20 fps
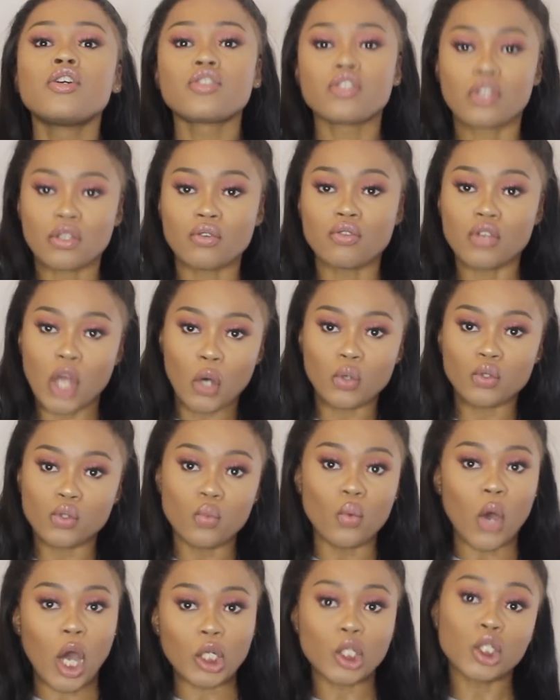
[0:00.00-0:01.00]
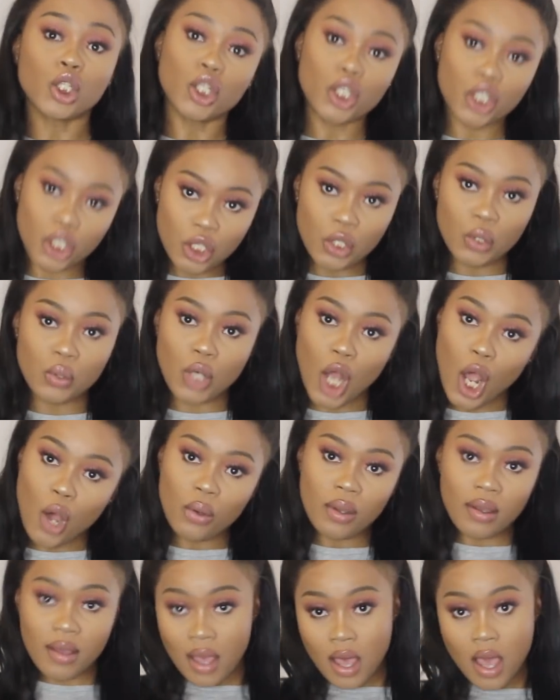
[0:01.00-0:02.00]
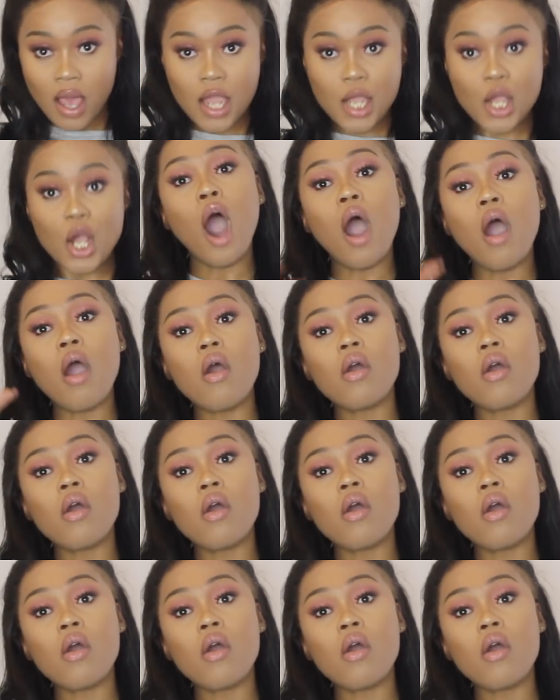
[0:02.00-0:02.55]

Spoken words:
so you know you want to look cute. Okay.